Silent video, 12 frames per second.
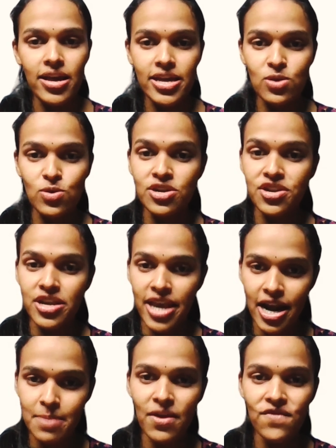I could
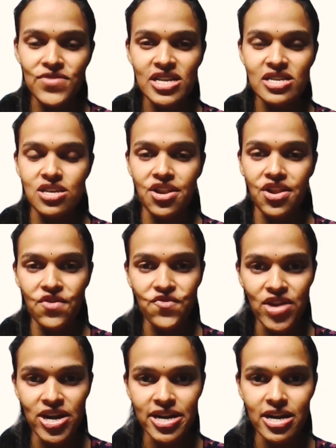get my fees
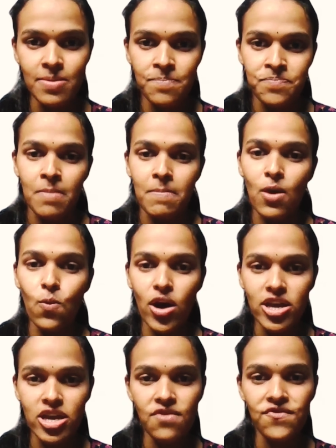refunded by
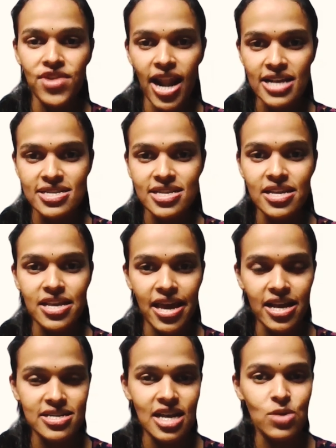working on freelancing
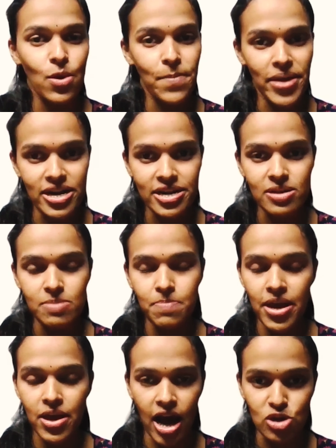gigs that were mentored
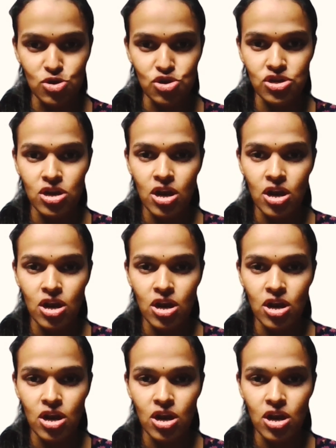by Ayush.